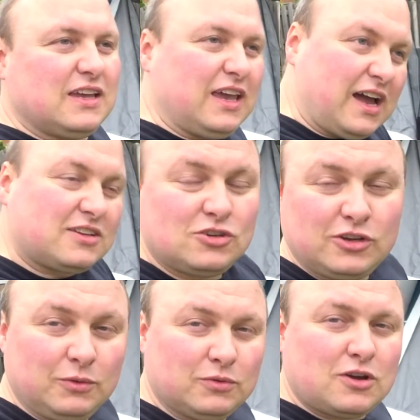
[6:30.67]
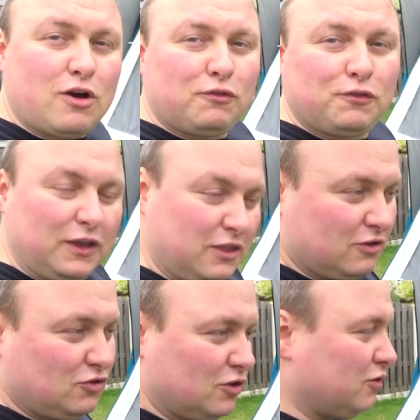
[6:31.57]
I saw it was off in the
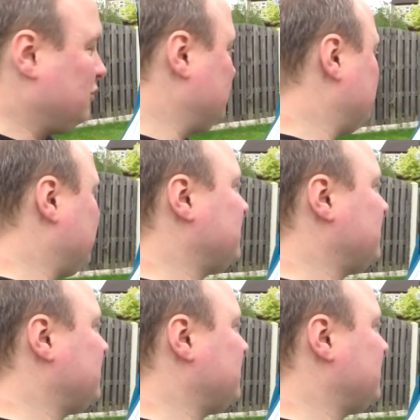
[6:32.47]
showroom.